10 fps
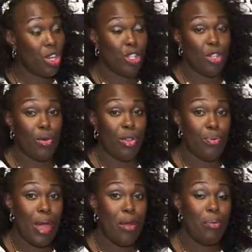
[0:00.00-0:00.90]
So what the
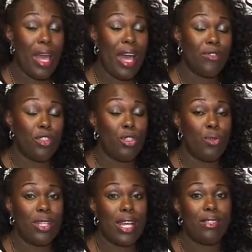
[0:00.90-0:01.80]
parent might have to do
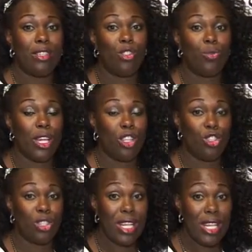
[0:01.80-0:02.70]
in that
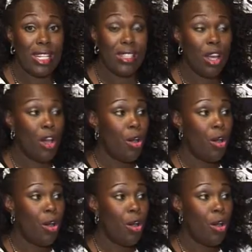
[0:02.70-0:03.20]
situation is